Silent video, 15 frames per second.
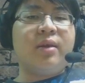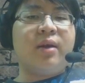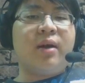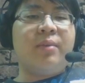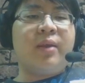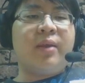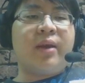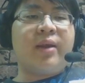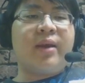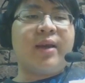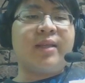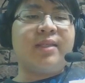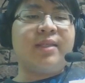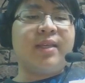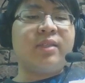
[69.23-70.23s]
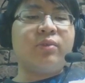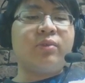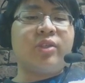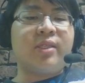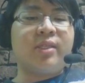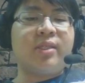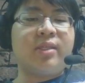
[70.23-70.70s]
non-ICX,
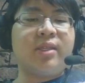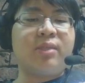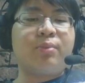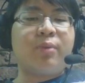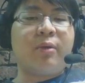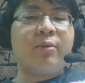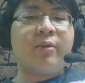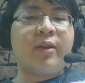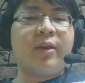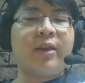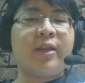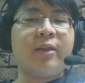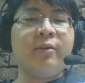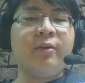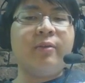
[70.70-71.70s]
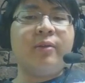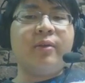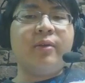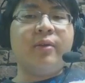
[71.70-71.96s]
which is this purple right here.